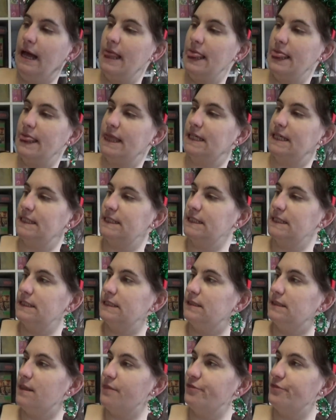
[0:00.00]
The
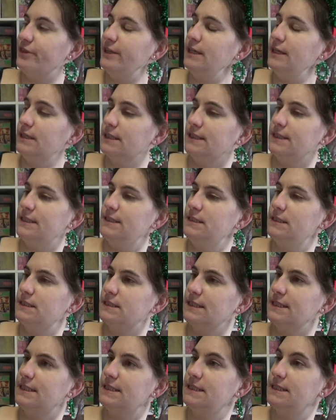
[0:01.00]
thing is,
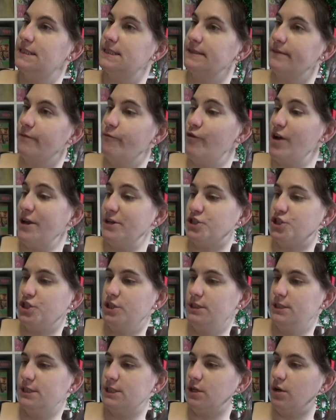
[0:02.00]
it's French,
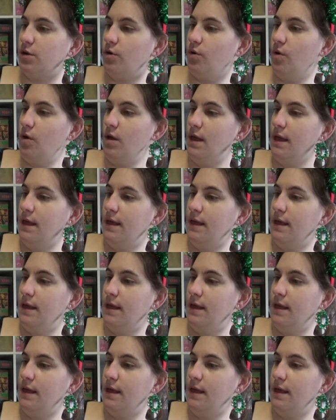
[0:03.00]
so